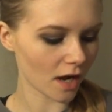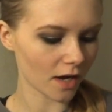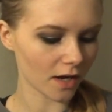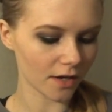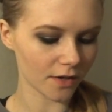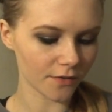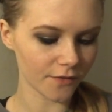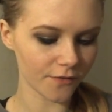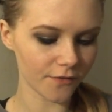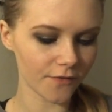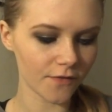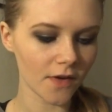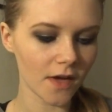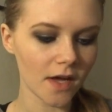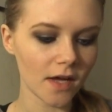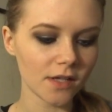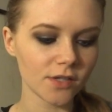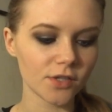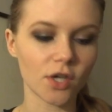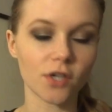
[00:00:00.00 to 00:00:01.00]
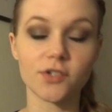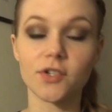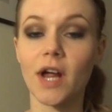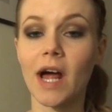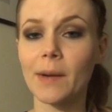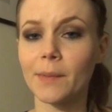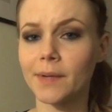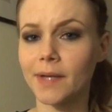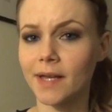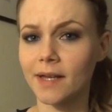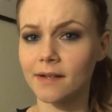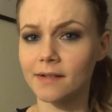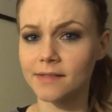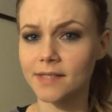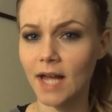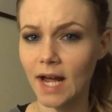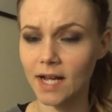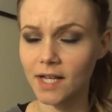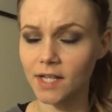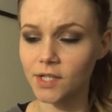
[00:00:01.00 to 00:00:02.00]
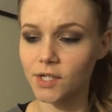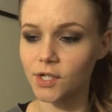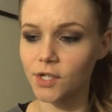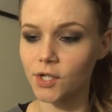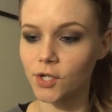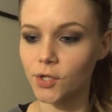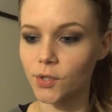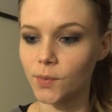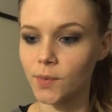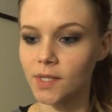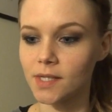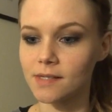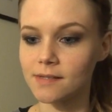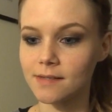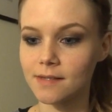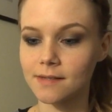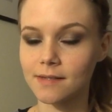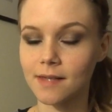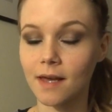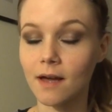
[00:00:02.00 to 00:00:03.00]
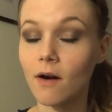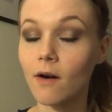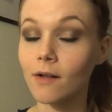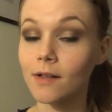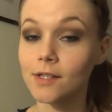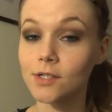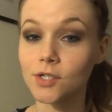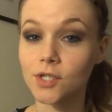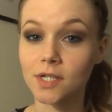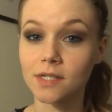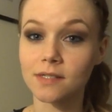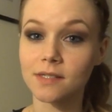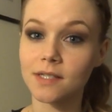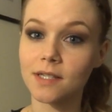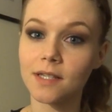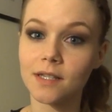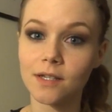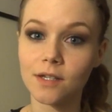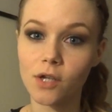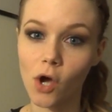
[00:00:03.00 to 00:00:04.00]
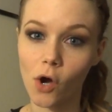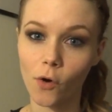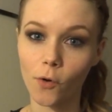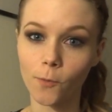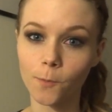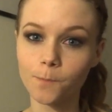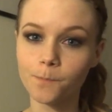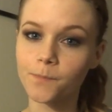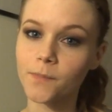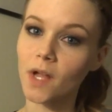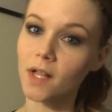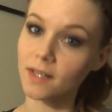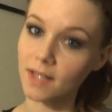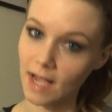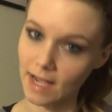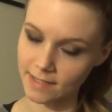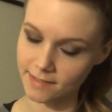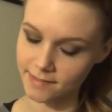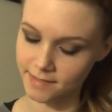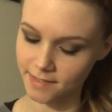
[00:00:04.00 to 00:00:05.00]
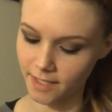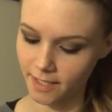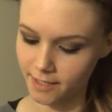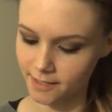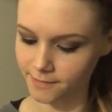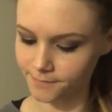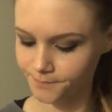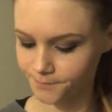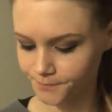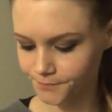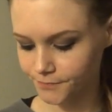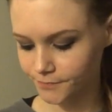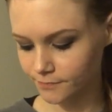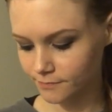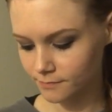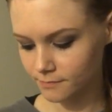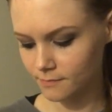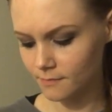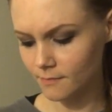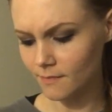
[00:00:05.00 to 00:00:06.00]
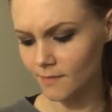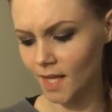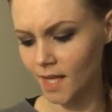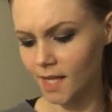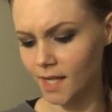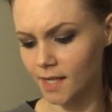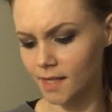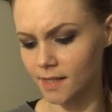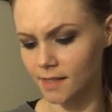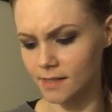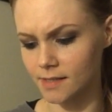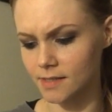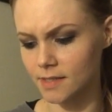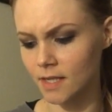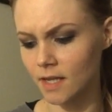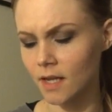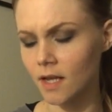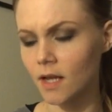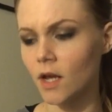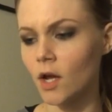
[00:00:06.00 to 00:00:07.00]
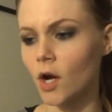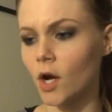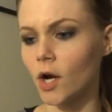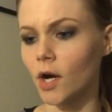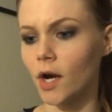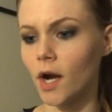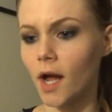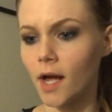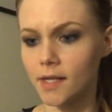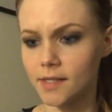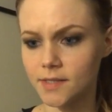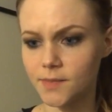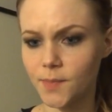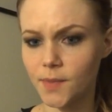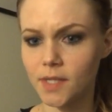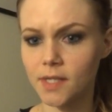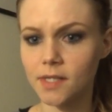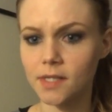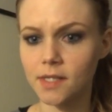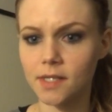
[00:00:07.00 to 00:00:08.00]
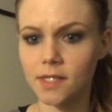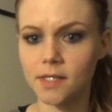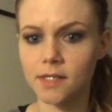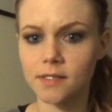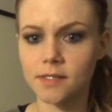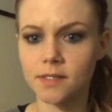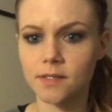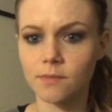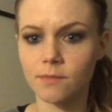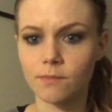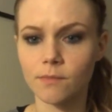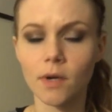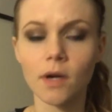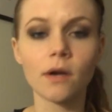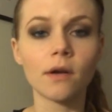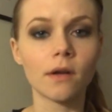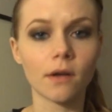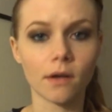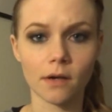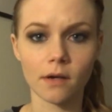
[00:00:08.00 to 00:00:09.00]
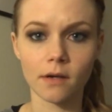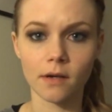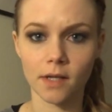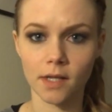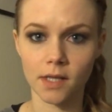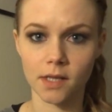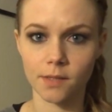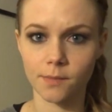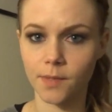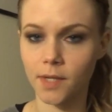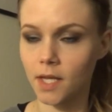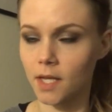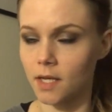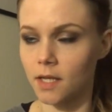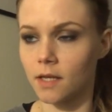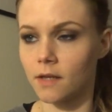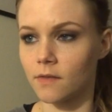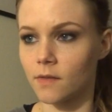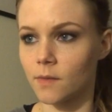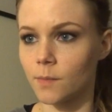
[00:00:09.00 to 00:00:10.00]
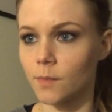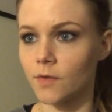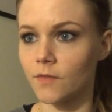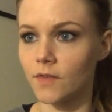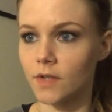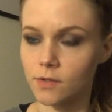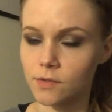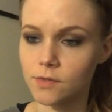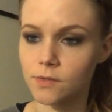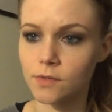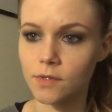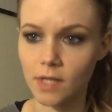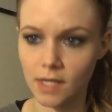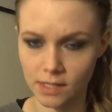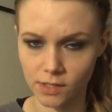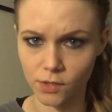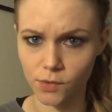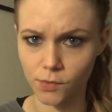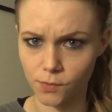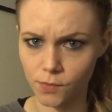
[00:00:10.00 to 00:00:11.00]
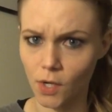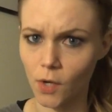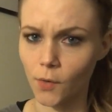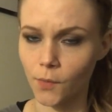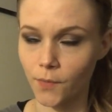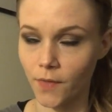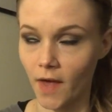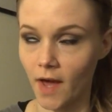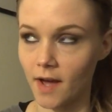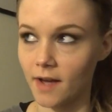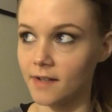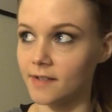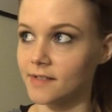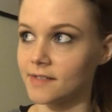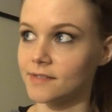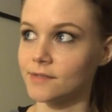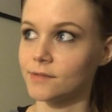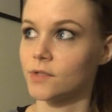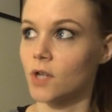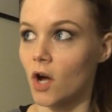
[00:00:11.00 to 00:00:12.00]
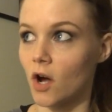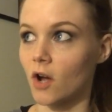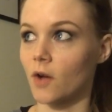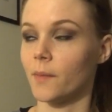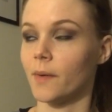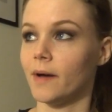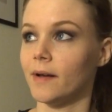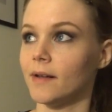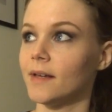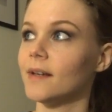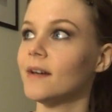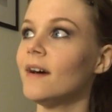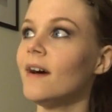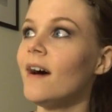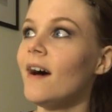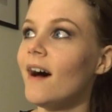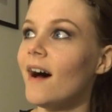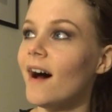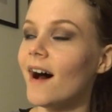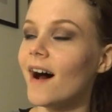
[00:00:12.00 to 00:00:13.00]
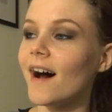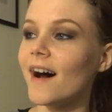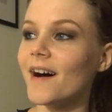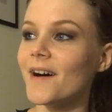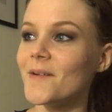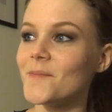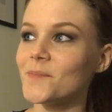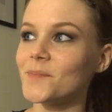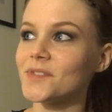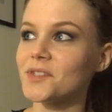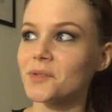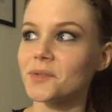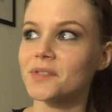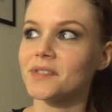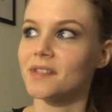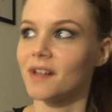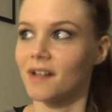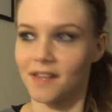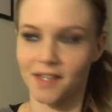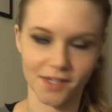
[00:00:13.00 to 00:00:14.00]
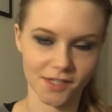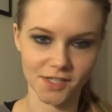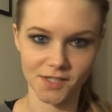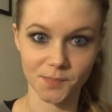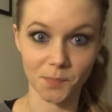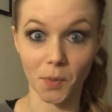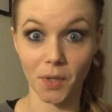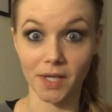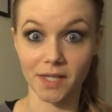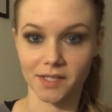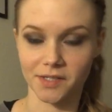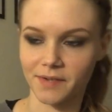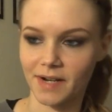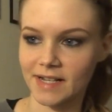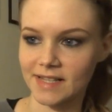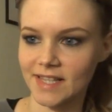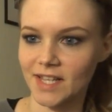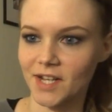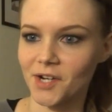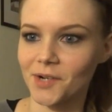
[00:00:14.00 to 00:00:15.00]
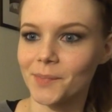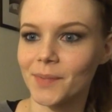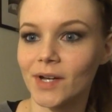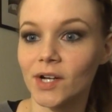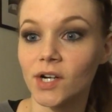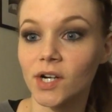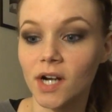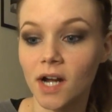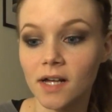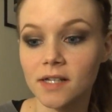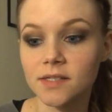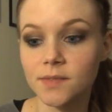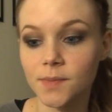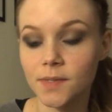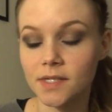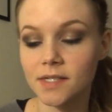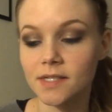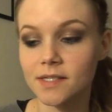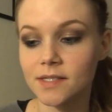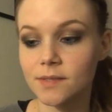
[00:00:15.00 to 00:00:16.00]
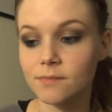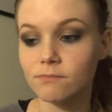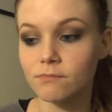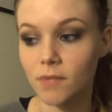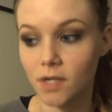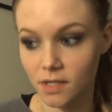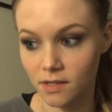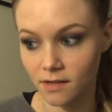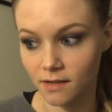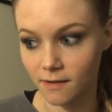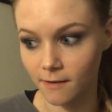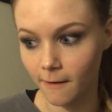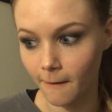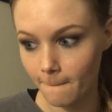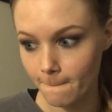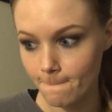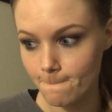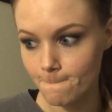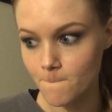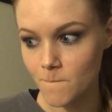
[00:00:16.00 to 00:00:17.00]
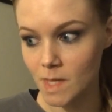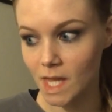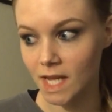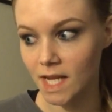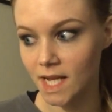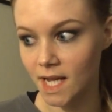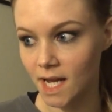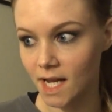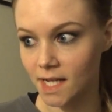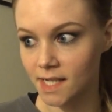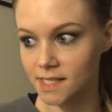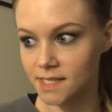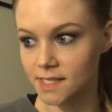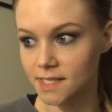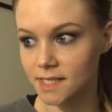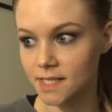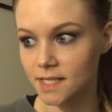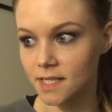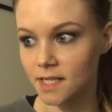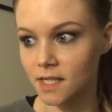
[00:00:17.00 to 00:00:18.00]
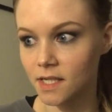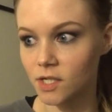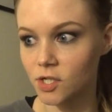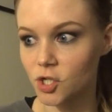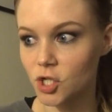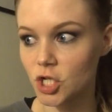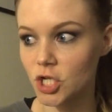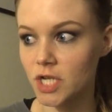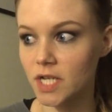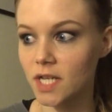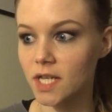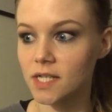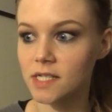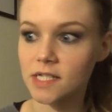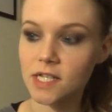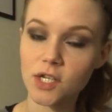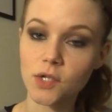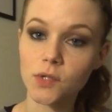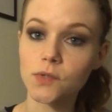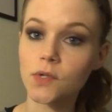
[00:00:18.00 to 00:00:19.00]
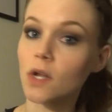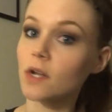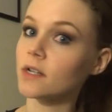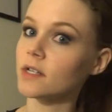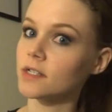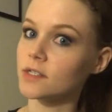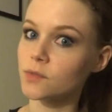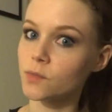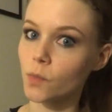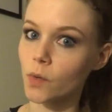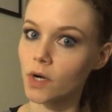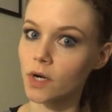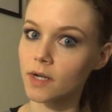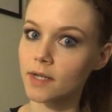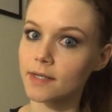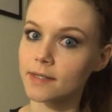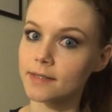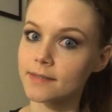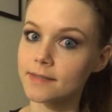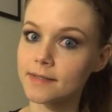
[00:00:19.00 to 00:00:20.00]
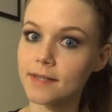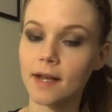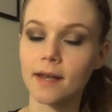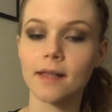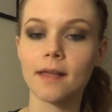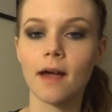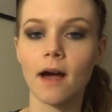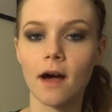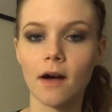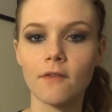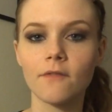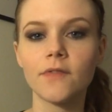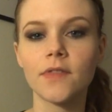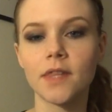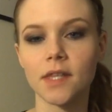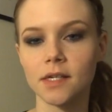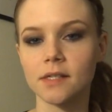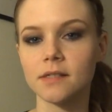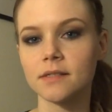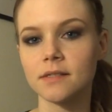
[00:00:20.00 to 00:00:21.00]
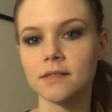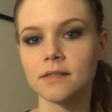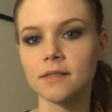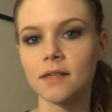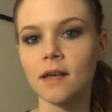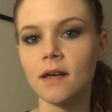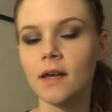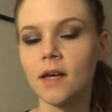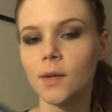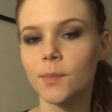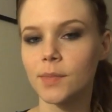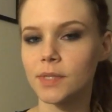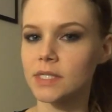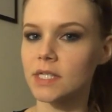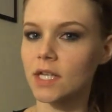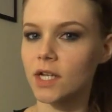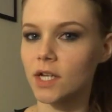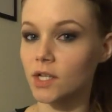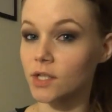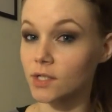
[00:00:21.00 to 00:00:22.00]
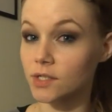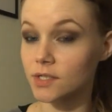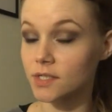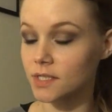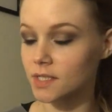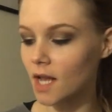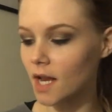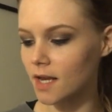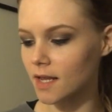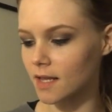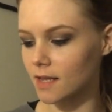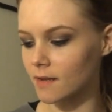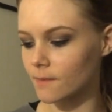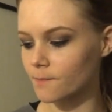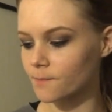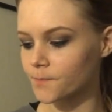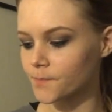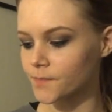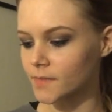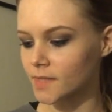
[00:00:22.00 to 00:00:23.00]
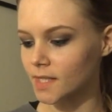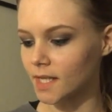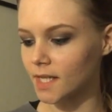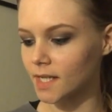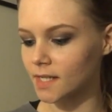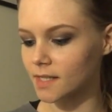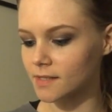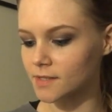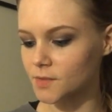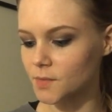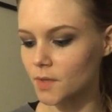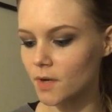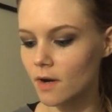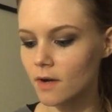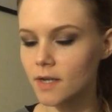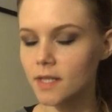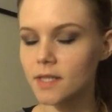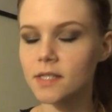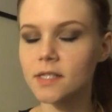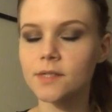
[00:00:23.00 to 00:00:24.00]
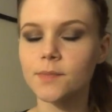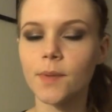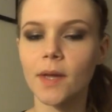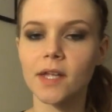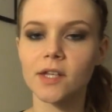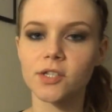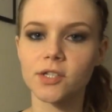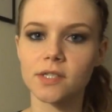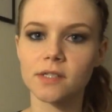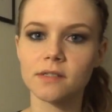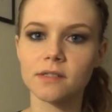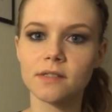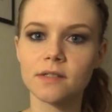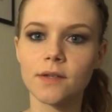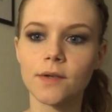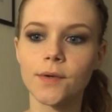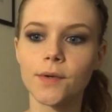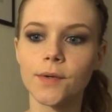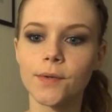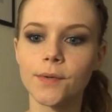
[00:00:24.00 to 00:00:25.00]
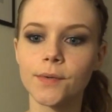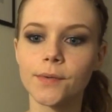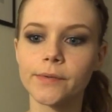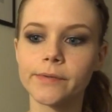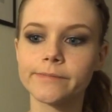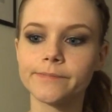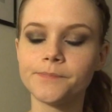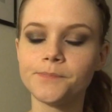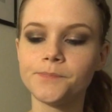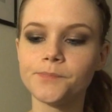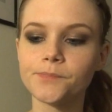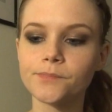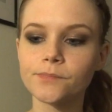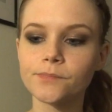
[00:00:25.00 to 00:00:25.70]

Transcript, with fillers: of Doctor Abigail Tyler, who is a psychologist in Nome, Alaska, and her husband is murdered in the beginning of the movie. You, you know that, talk about it. Um, so it's not like a spoiler right there, but her husband is murdered and she continues on his work, his study of this particular study. And it's regarding these patients who